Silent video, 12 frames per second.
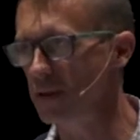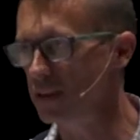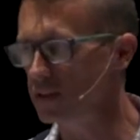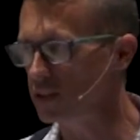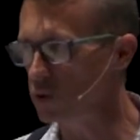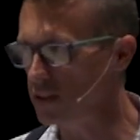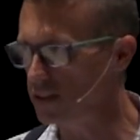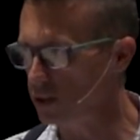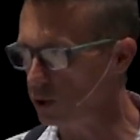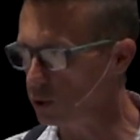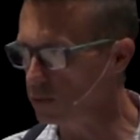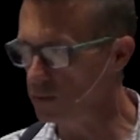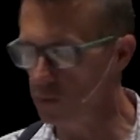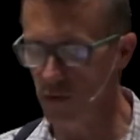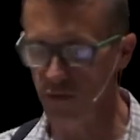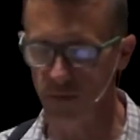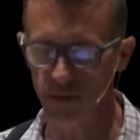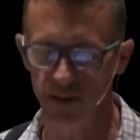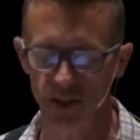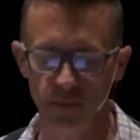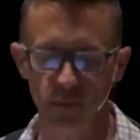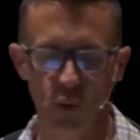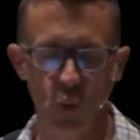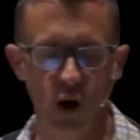We can squeeze a little bit more from this.
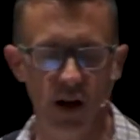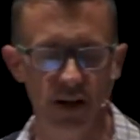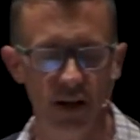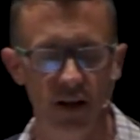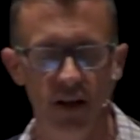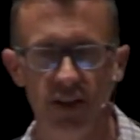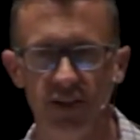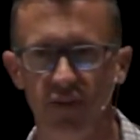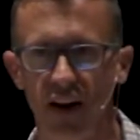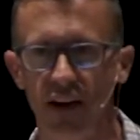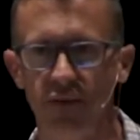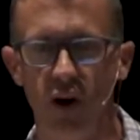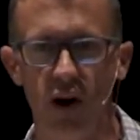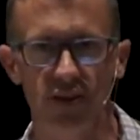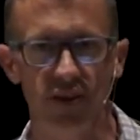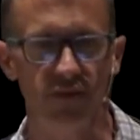Number one, it's five R's.